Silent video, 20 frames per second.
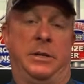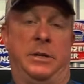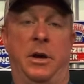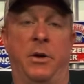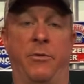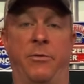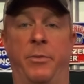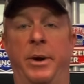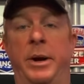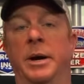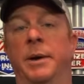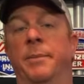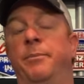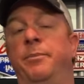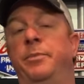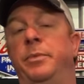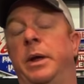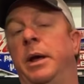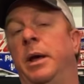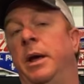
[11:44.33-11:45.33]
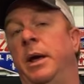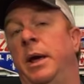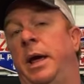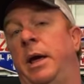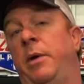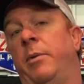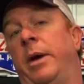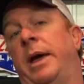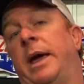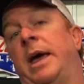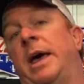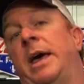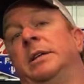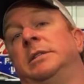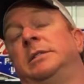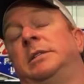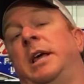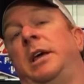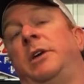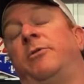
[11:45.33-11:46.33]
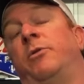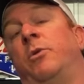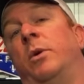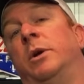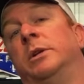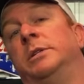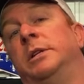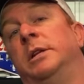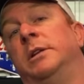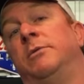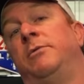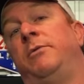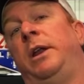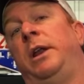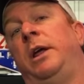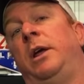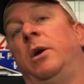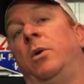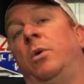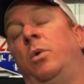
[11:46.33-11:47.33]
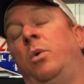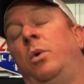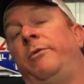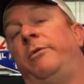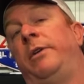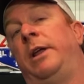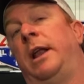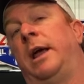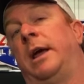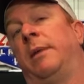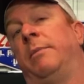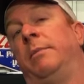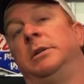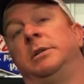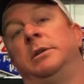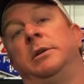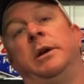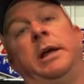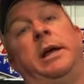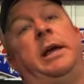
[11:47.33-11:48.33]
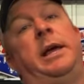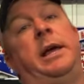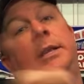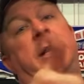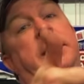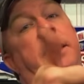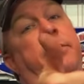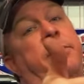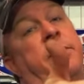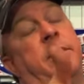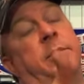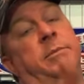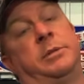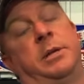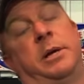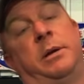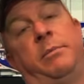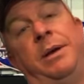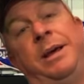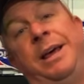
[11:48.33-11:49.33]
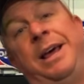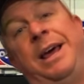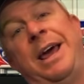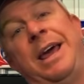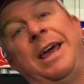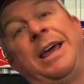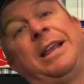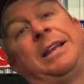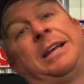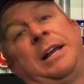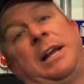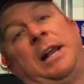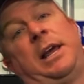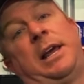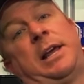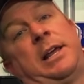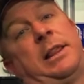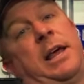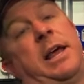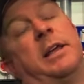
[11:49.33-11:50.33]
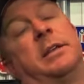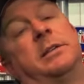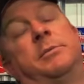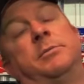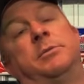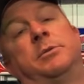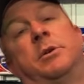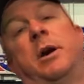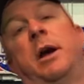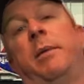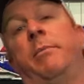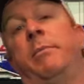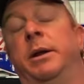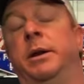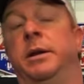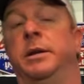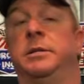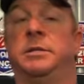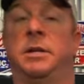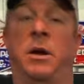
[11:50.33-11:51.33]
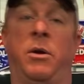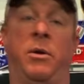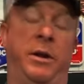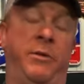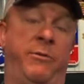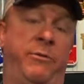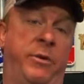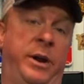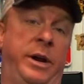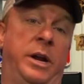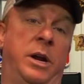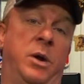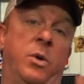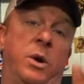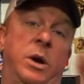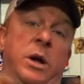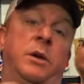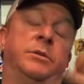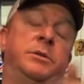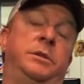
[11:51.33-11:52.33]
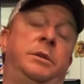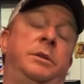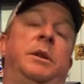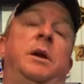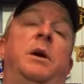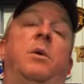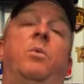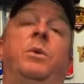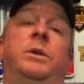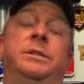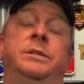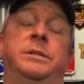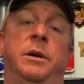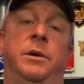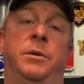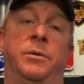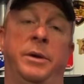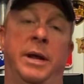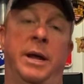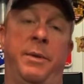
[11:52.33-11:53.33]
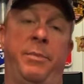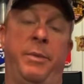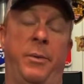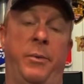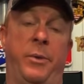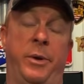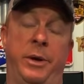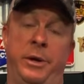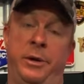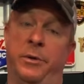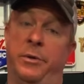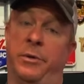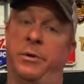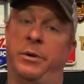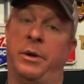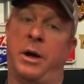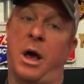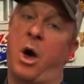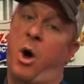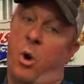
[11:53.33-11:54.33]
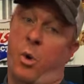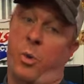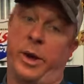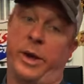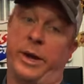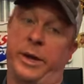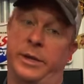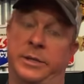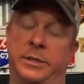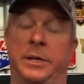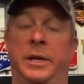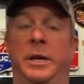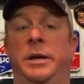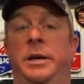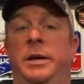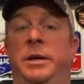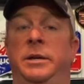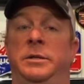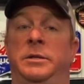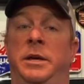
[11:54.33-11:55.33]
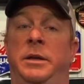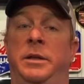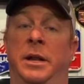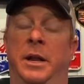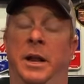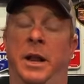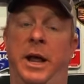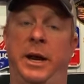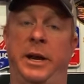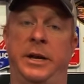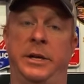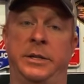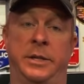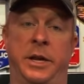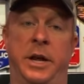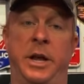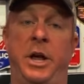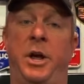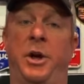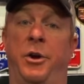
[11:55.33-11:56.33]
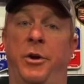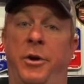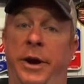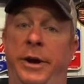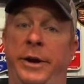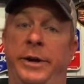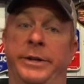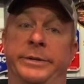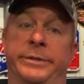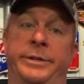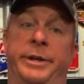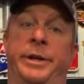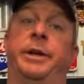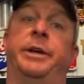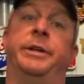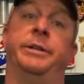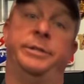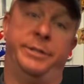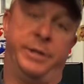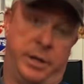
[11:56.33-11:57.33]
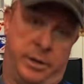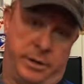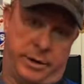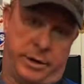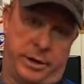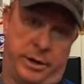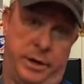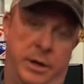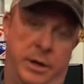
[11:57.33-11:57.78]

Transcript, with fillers: go from there. Anyway, guys, thanks for watching this video. If you like it, be sure to hit that thumbs up and click that subscribe button. It's totally free. Don't cost you not one single dime. That way you'll always see the latest, greatest junk